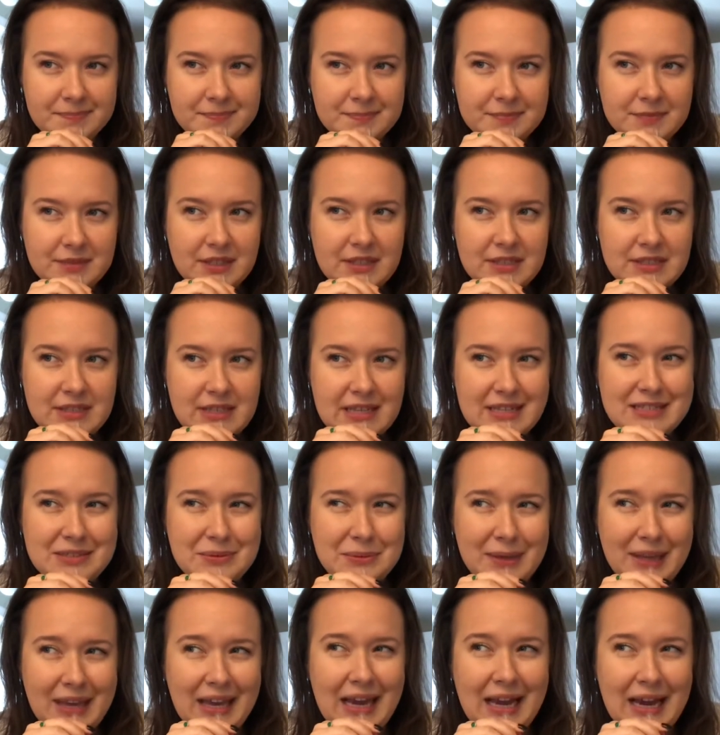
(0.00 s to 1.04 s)
This has a
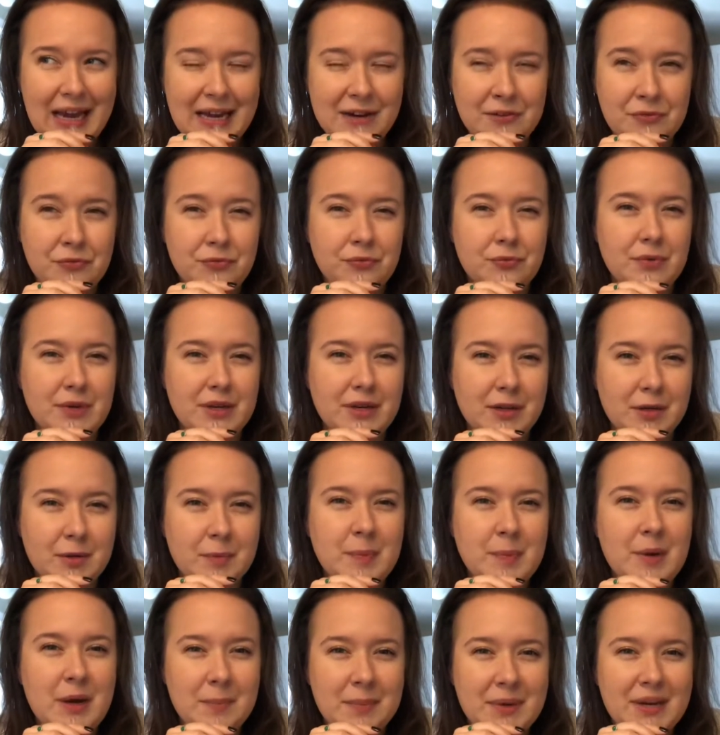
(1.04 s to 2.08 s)
really kind of real
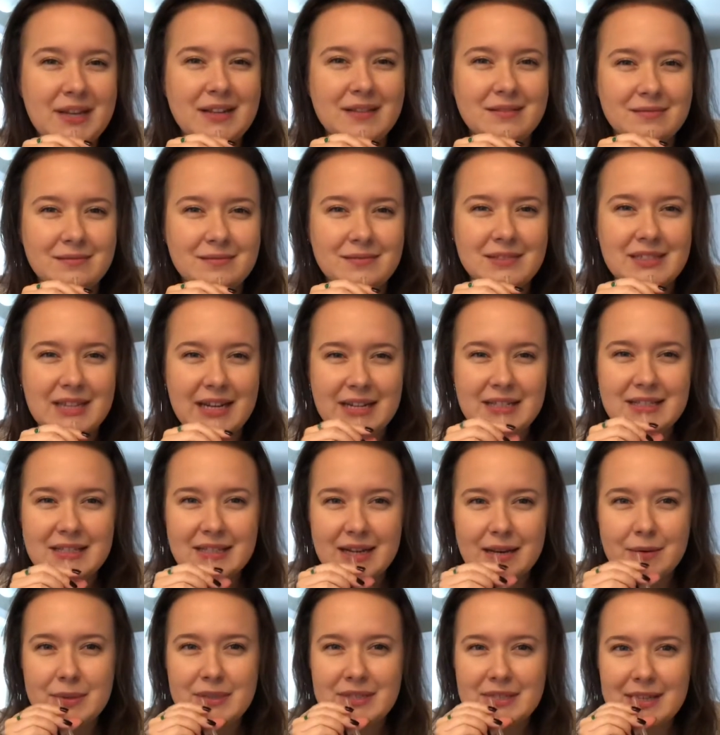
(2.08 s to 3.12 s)
pumpkin taste,
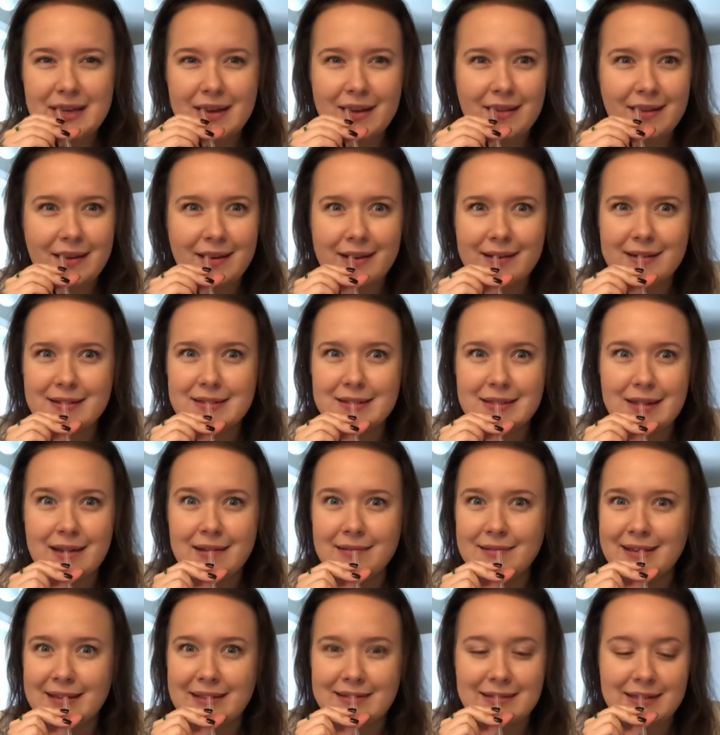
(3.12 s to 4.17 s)
I would say. Like I said,
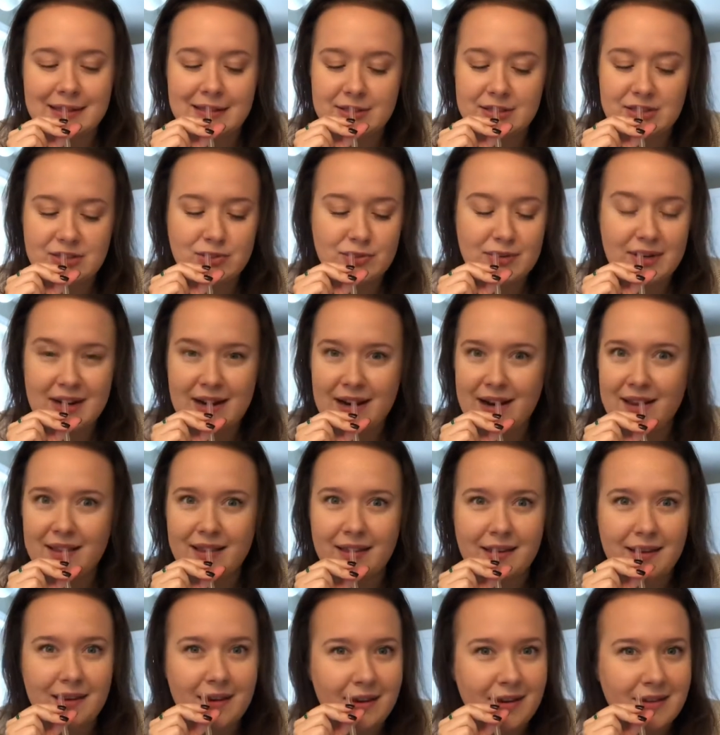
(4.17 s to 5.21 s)
like that's straight out
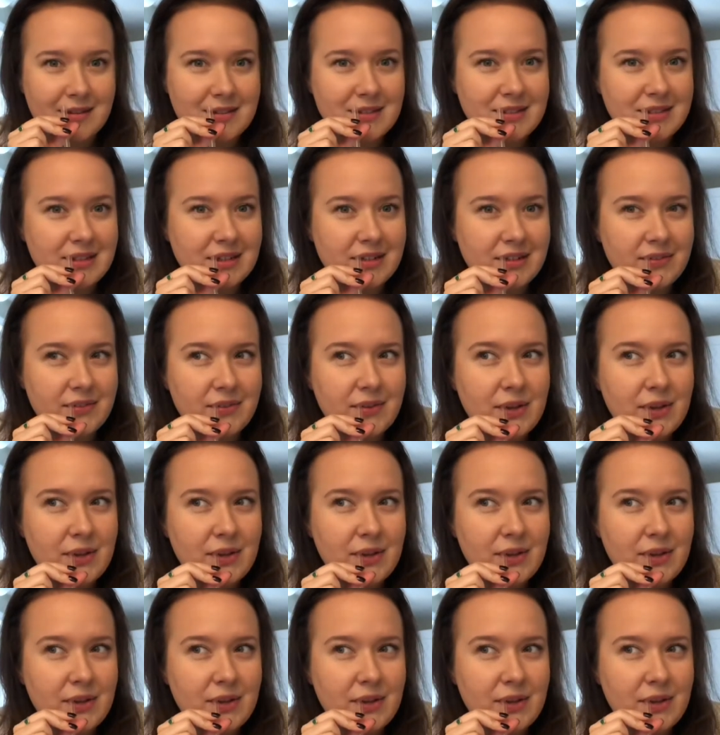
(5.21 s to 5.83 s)
of the can stuff.